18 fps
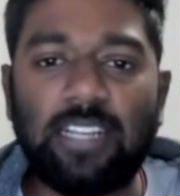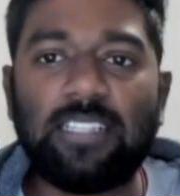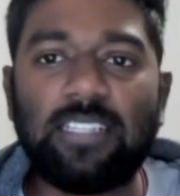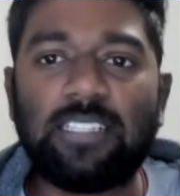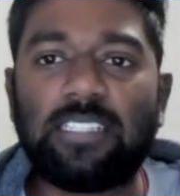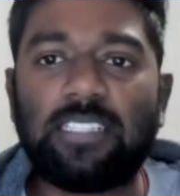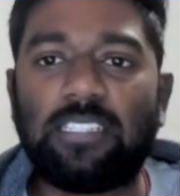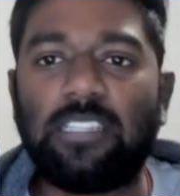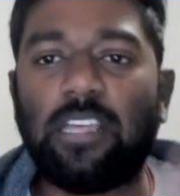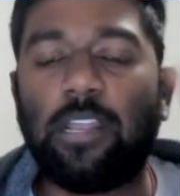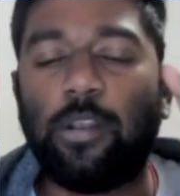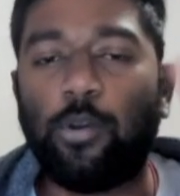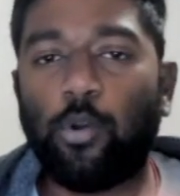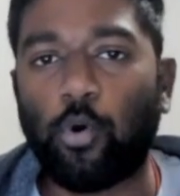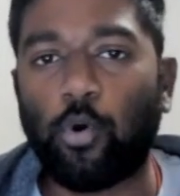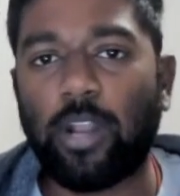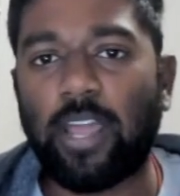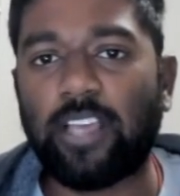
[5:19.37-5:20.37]
is the
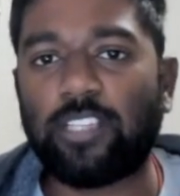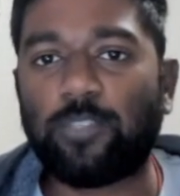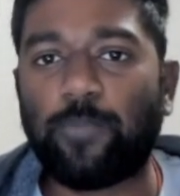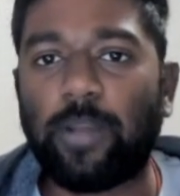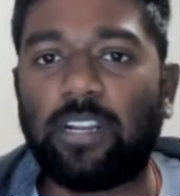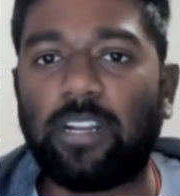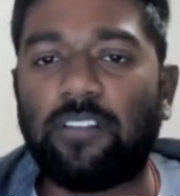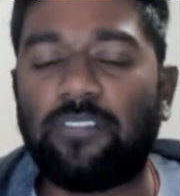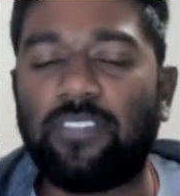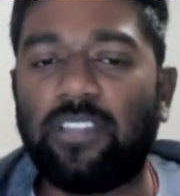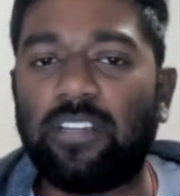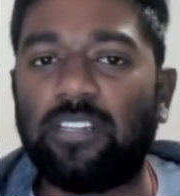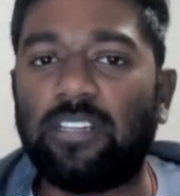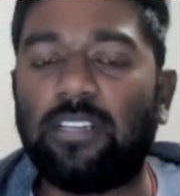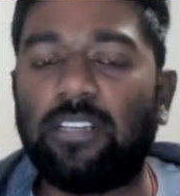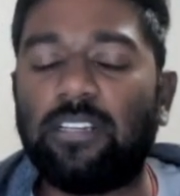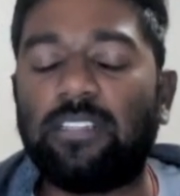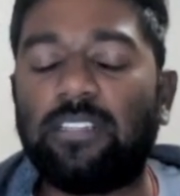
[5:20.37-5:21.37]
loan aspect of
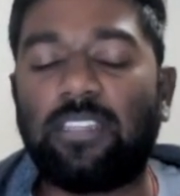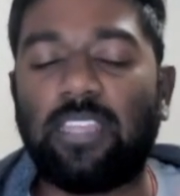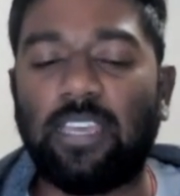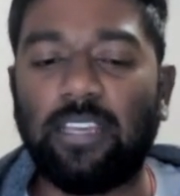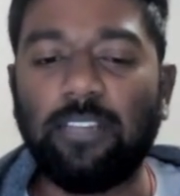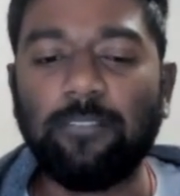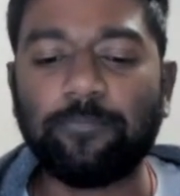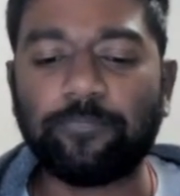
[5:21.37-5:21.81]
the thing.